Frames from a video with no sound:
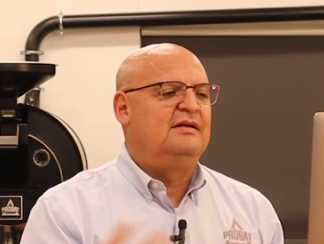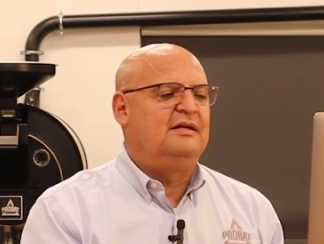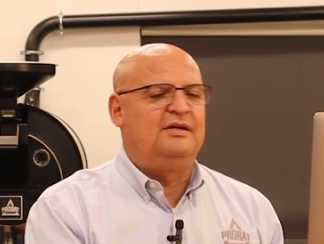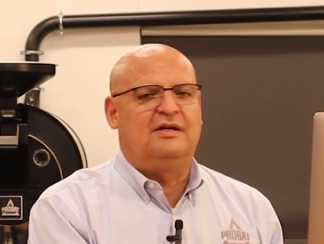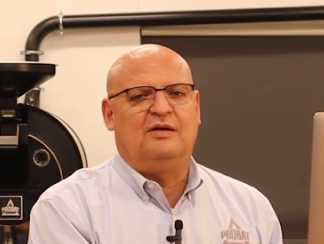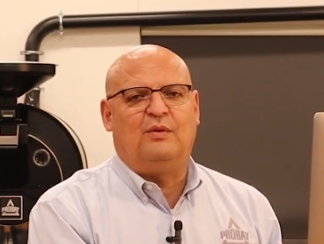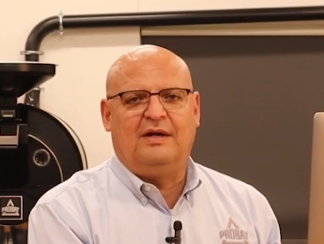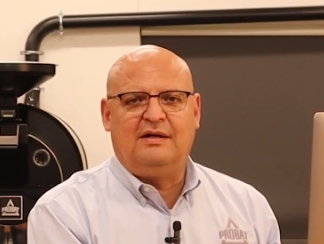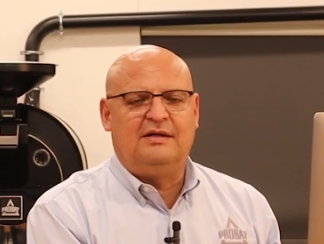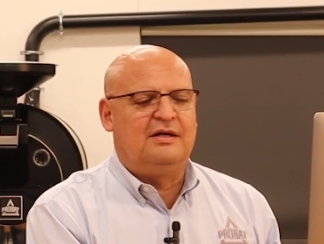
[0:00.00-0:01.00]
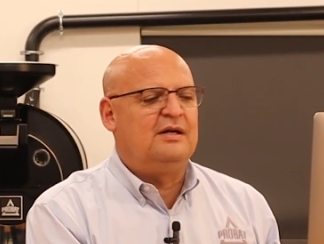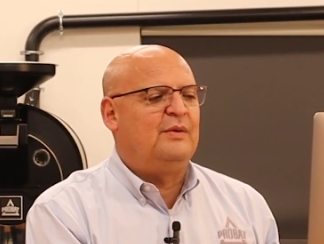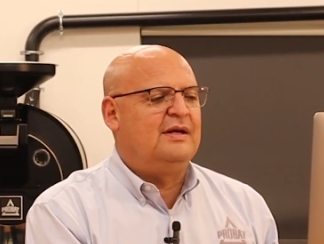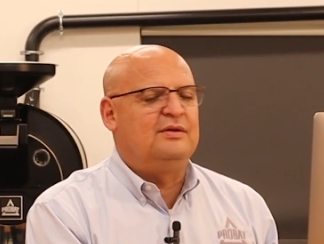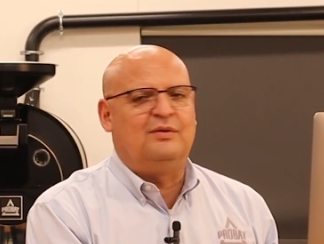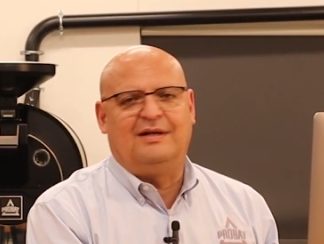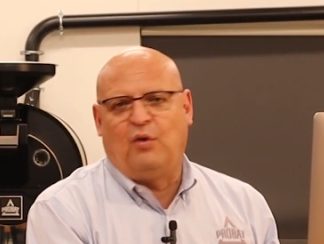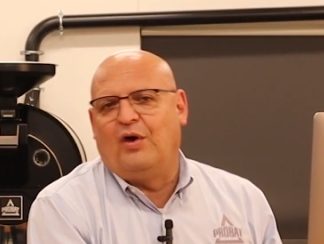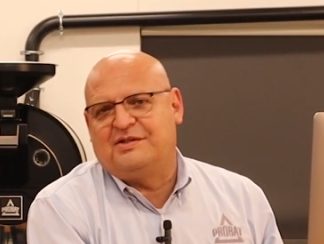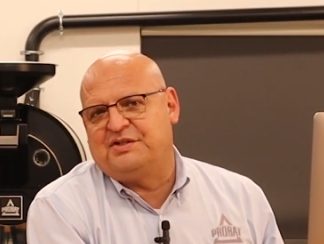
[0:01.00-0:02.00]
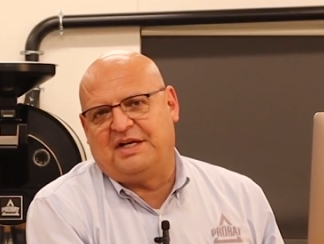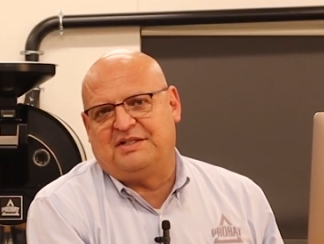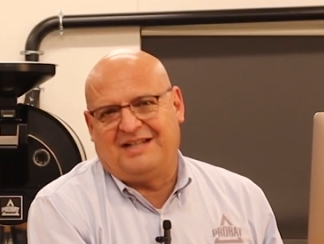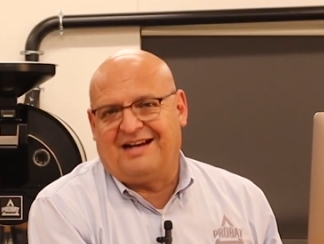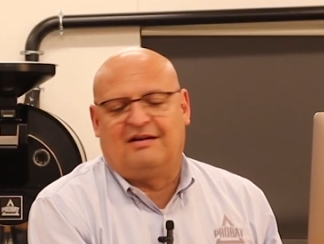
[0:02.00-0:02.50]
and you're gonna wanna do an oil change like